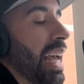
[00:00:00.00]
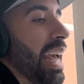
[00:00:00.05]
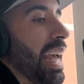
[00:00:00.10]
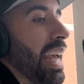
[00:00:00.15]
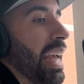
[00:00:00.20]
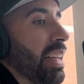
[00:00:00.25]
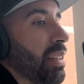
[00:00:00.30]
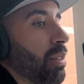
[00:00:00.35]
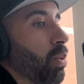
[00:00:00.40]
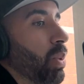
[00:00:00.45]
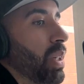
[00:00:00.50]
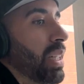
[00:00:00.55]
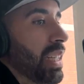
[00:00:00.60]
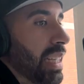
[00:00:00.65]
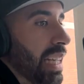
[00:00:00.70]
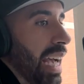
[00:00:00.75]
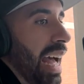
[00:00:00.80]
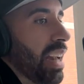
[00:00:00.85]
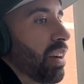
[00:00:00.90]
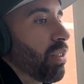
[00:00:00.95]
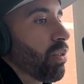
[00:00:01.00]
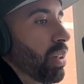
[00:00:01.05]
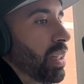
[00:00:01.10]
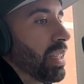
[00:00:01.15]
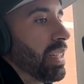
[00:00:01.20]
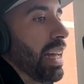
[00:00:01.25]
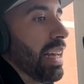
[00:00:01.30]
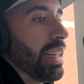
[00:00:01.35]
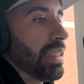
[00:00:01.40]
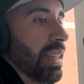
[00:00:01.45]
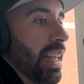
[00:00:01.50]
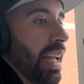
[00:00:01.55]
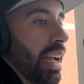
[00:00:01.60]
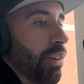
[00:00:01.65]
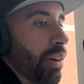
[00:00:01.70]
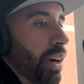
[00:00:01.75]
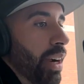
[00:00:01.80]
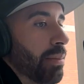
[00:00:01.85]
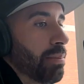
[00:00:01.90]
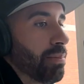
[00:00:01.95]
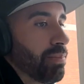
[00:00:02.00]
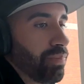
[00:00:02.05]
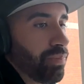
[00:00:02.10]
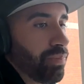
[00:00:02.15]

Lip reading: And we got to realize that, right?